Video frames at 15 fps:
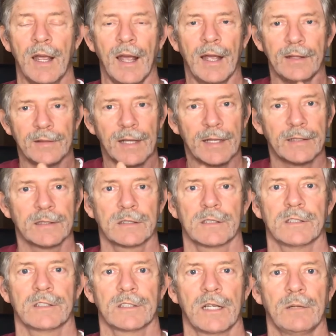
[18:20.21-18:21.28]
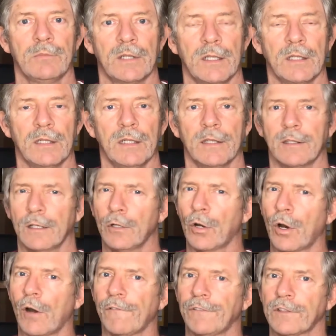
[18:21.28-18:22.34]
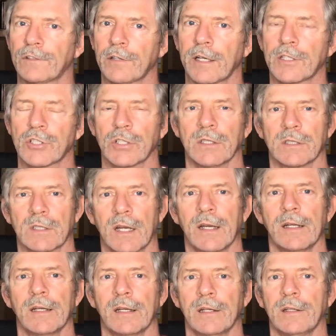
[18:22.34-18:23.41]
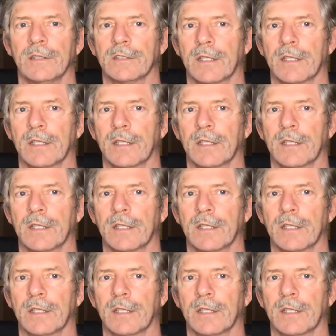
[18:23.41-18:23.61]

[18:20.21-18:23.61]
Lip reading: And that is the same thing here. The law of attraction is kind of in